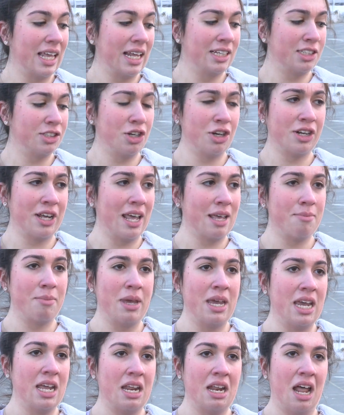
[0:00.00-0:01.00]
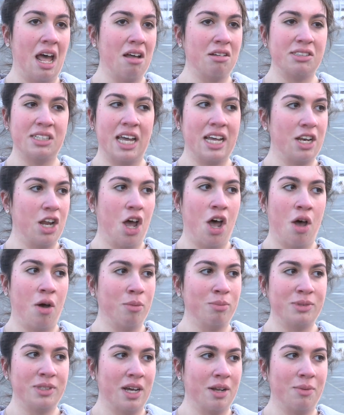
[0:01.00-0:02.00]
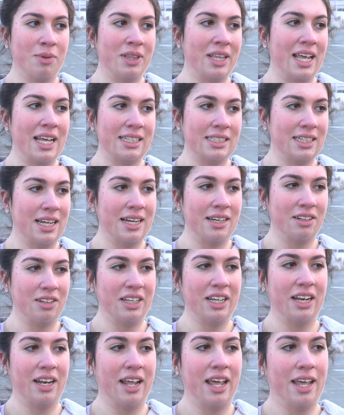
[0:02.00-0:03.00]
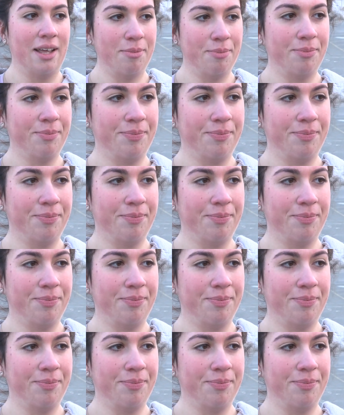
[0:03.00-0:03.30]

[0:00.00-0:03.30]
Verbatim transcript: then it started getting mean, and I was like, no, I'm done with this, and I deleted it.